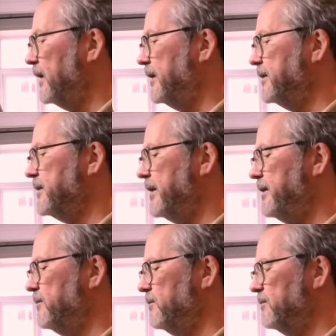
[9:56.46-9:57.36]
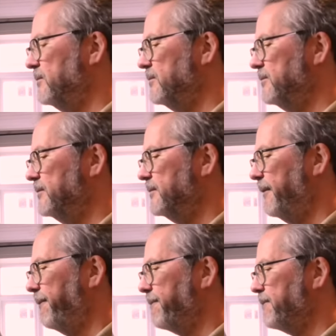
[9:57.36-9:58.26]
And
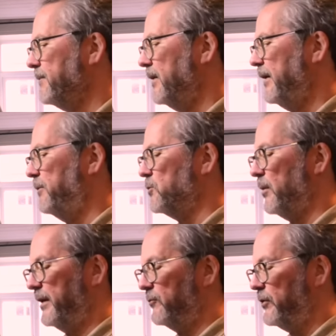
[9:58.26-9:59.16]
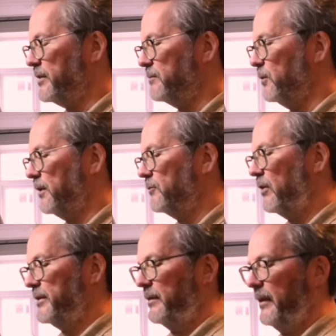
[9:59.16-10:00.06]
he was quite interested in what I was
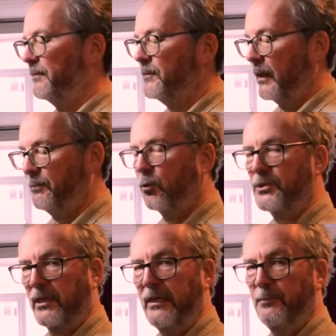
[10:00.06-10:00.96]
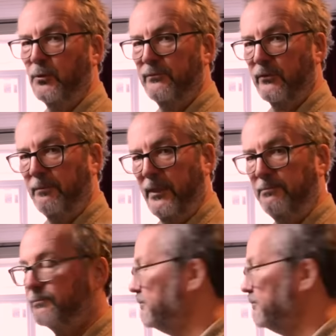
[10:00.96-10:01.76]
writing about. I bought a keyboard from him.